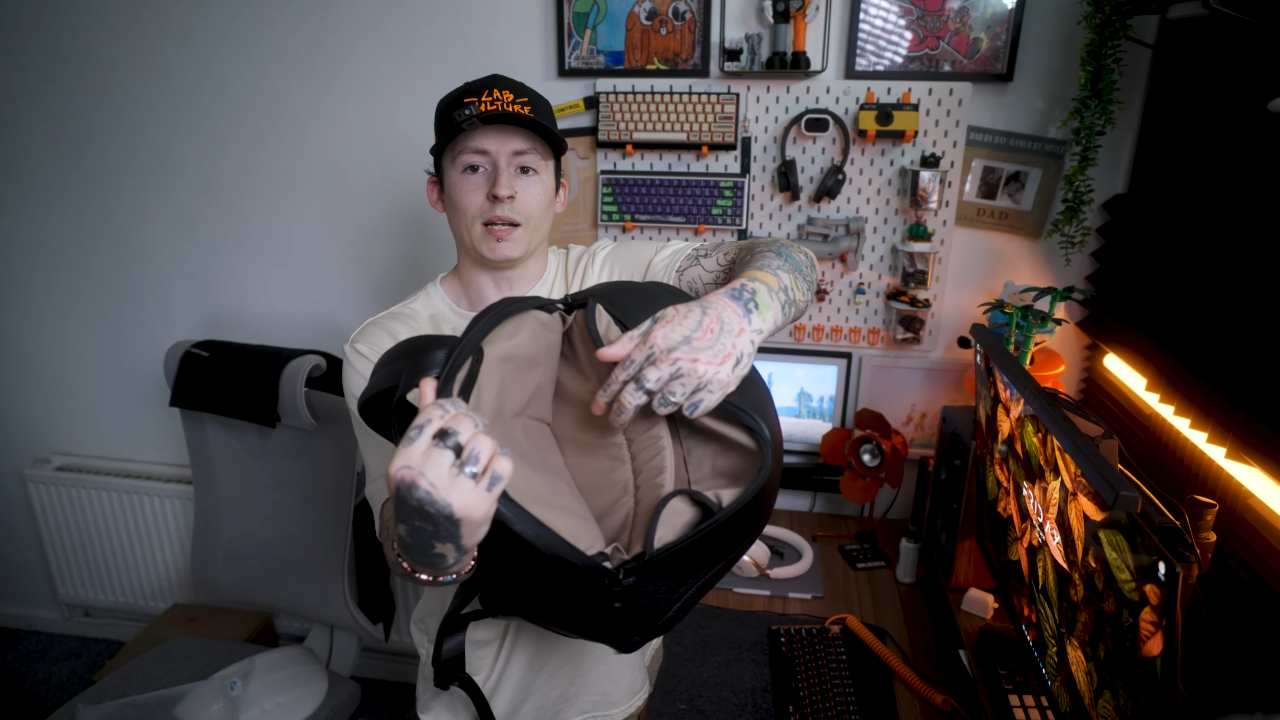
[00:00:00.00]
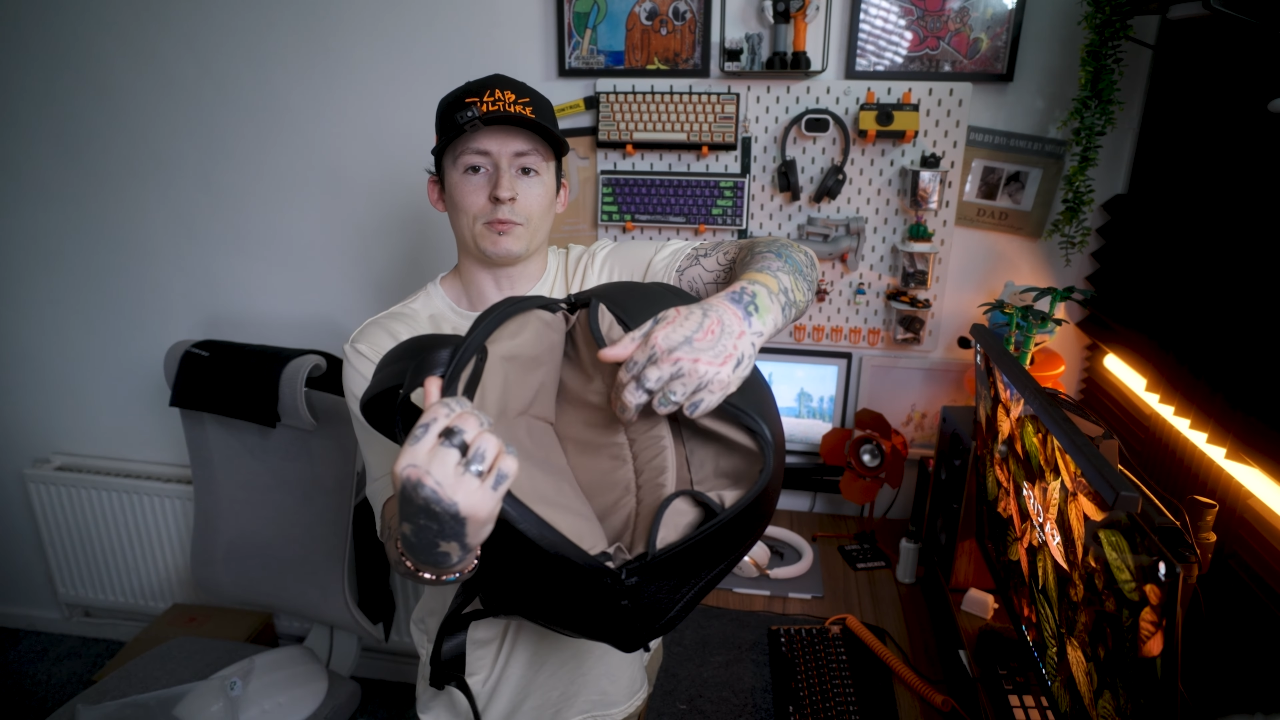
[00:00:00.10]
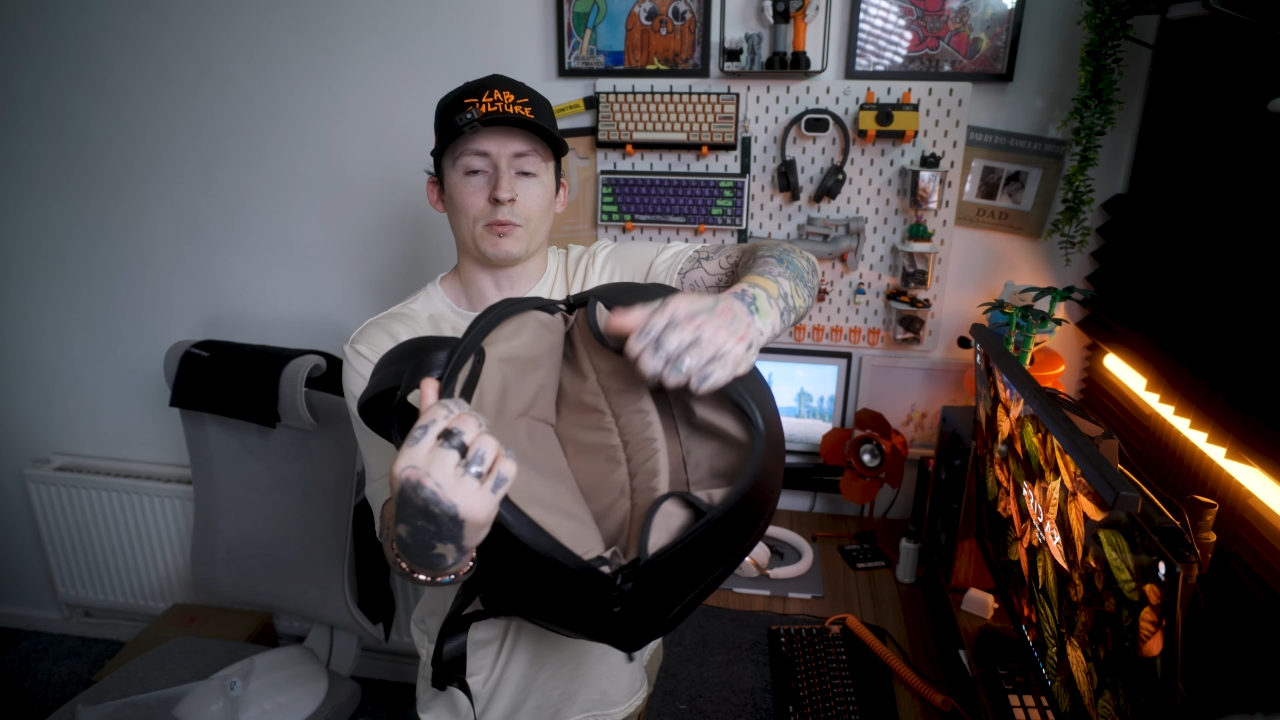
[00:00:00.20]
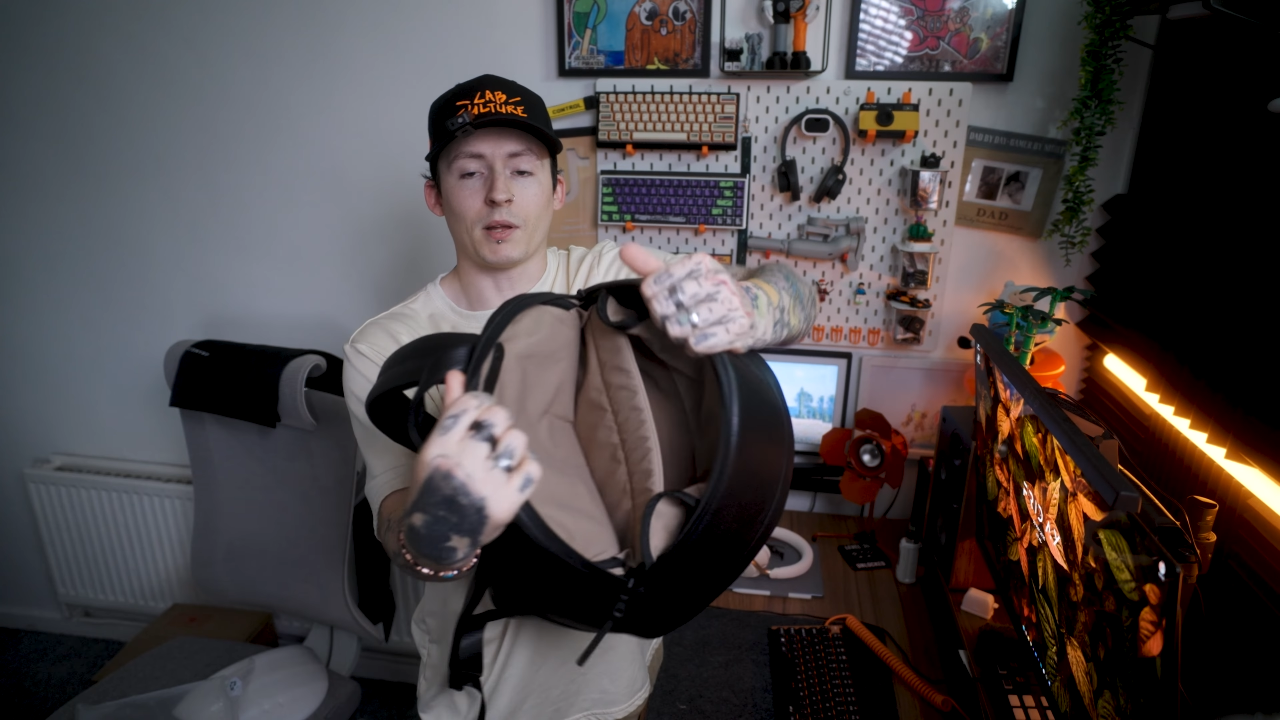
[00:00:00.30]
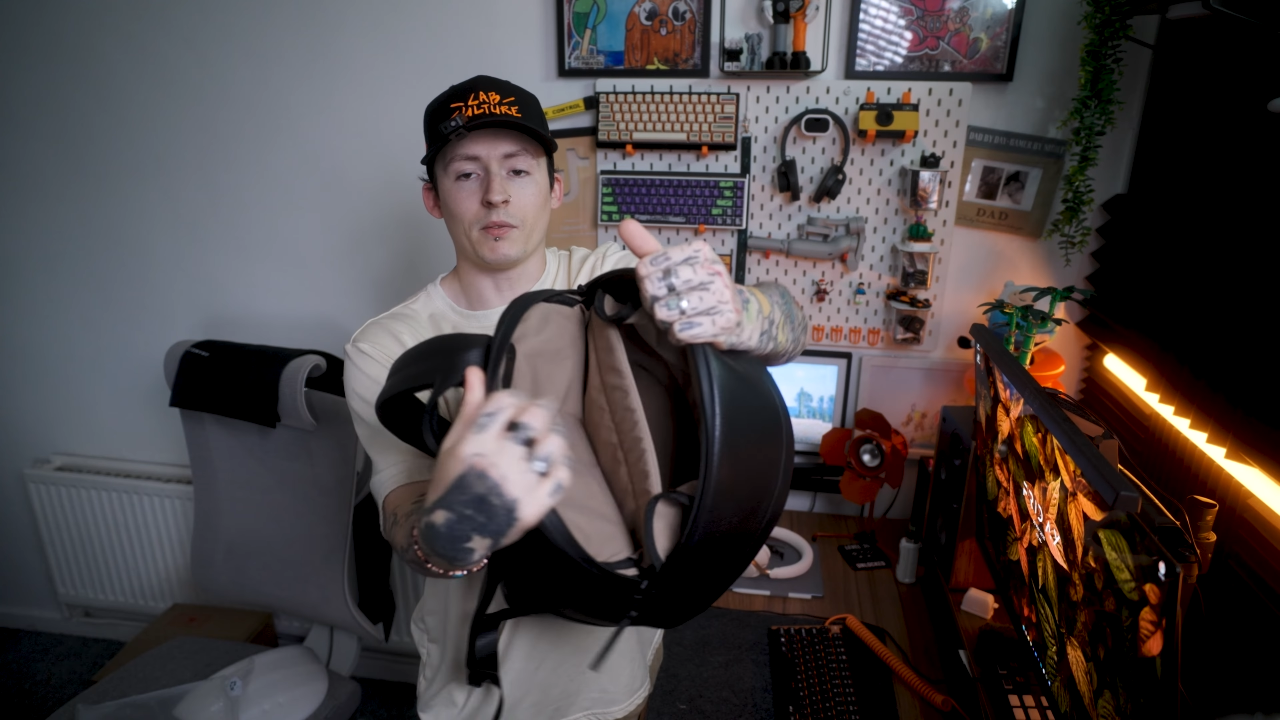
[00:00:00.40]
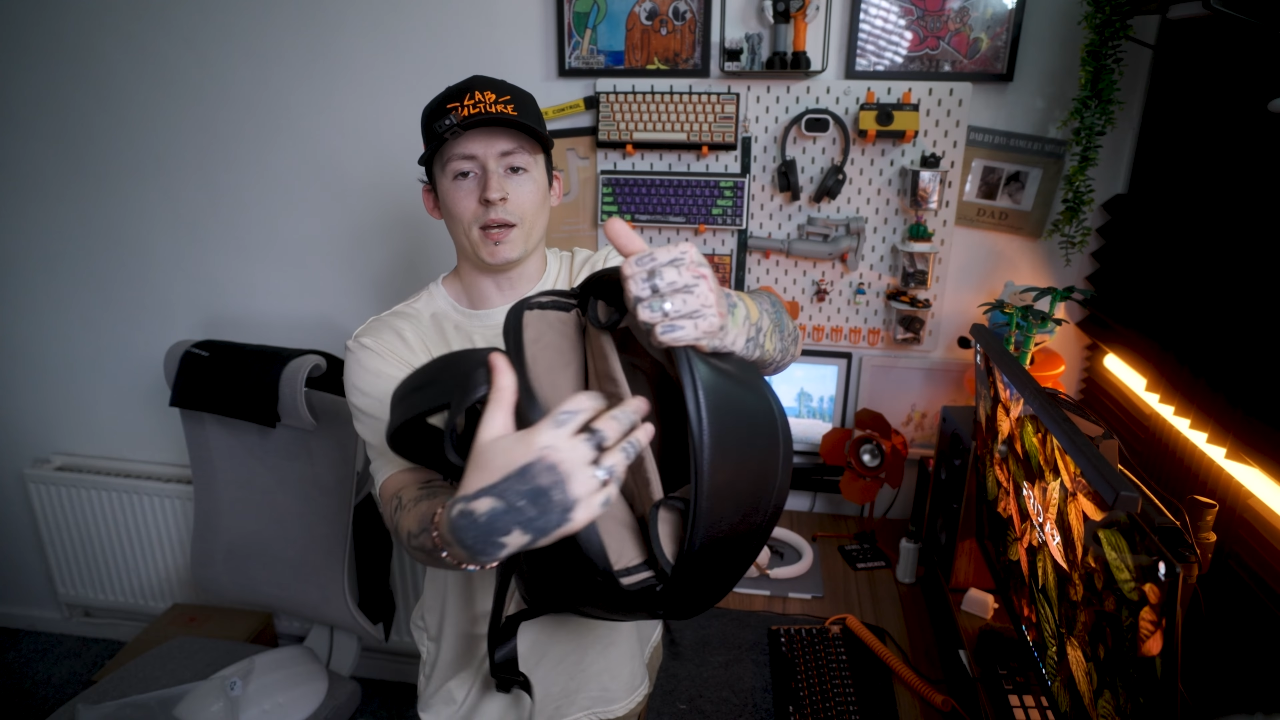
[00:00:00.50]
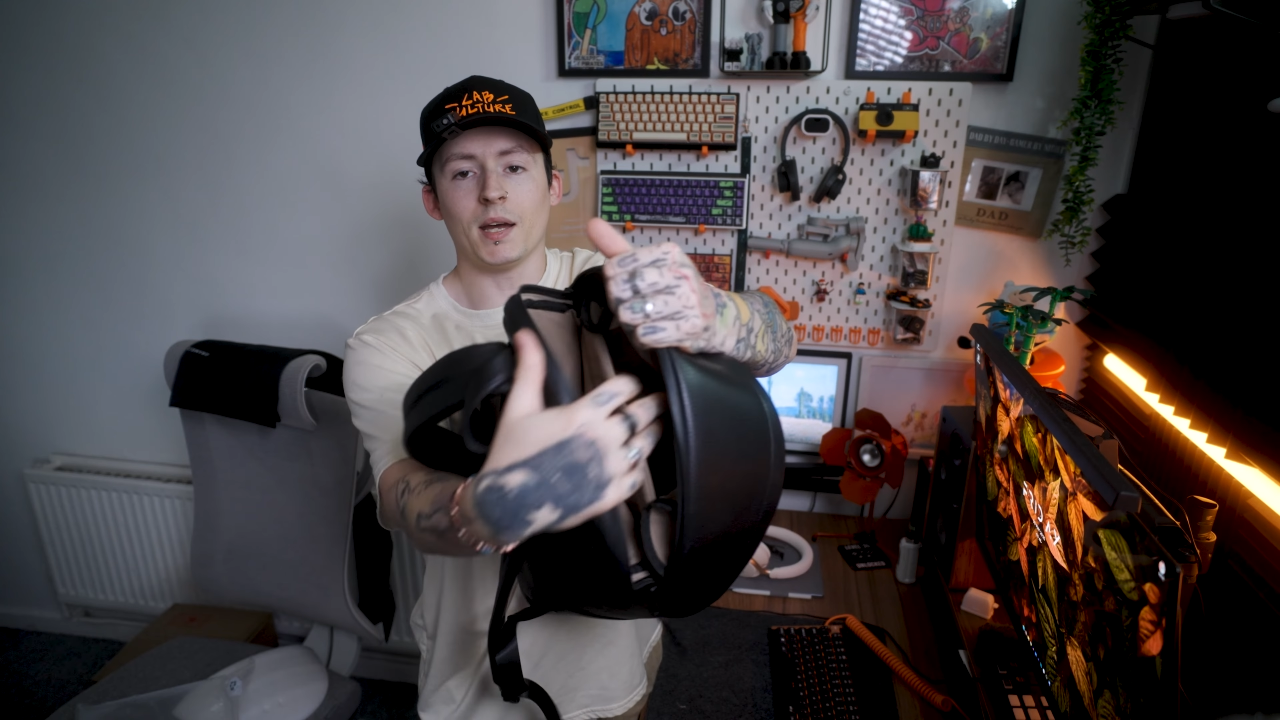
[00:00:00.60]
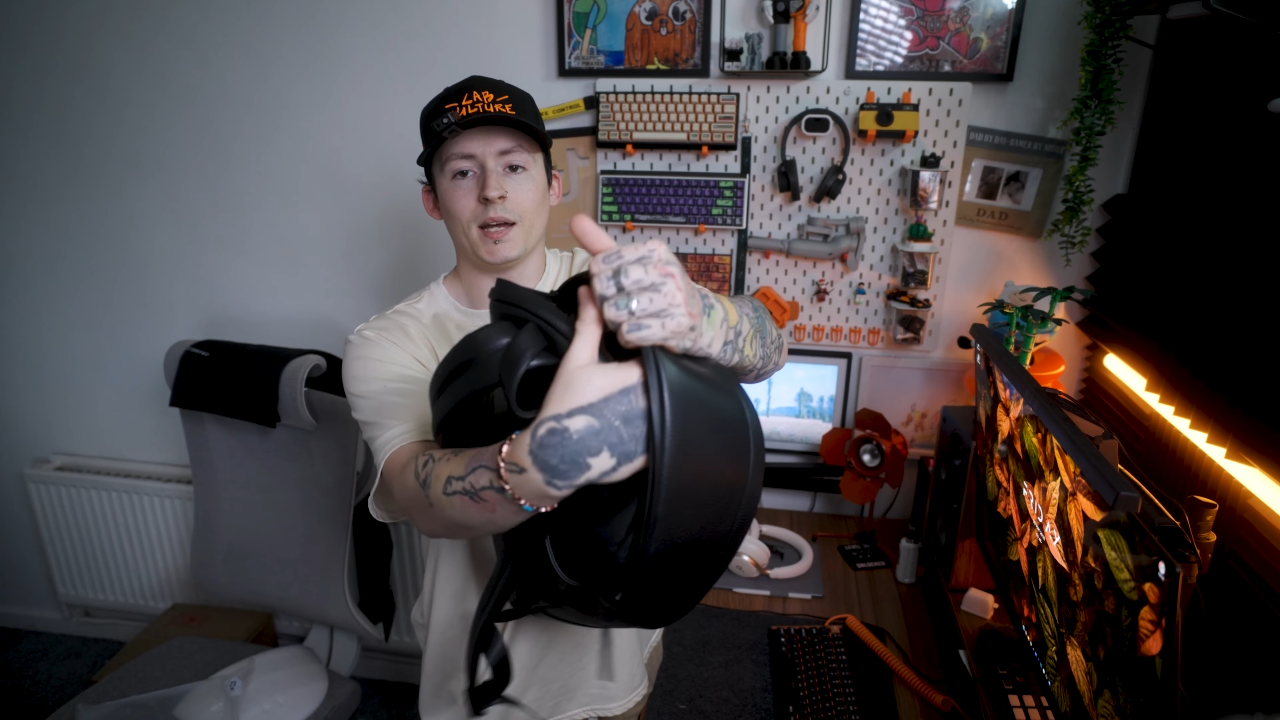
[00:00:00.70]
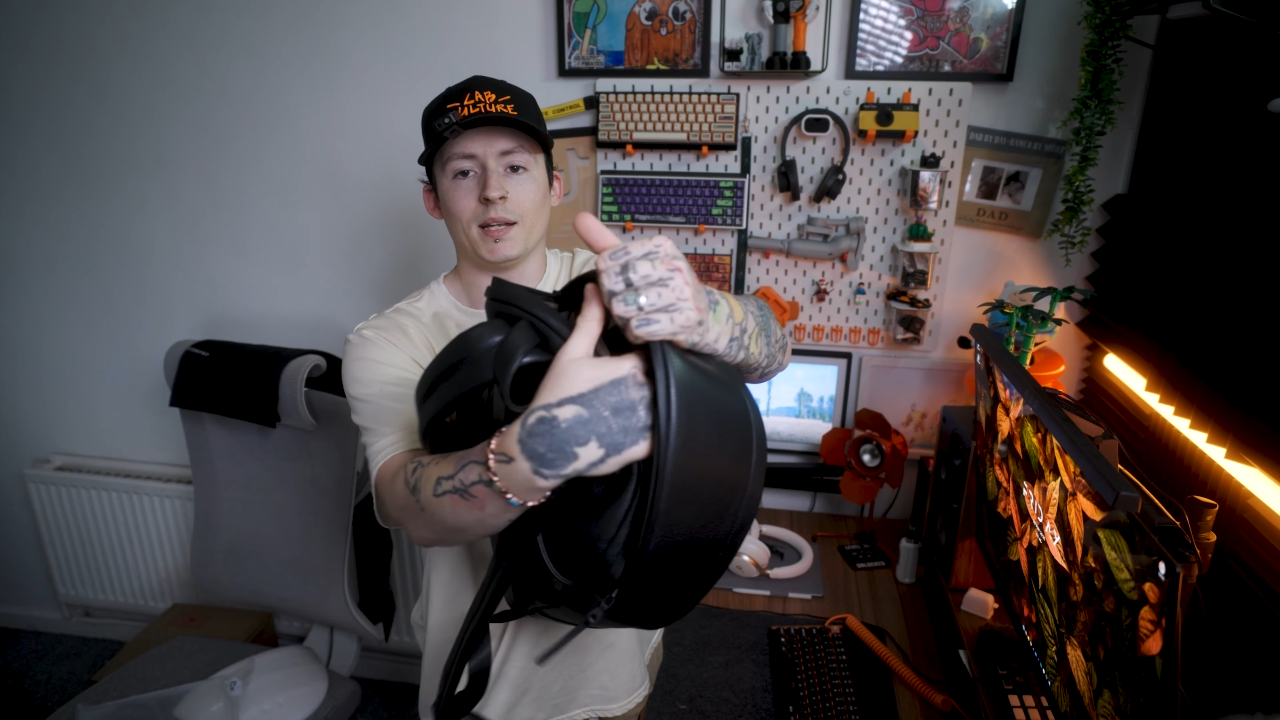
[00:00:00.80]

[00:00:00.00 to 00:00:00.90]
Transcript: laptop down there,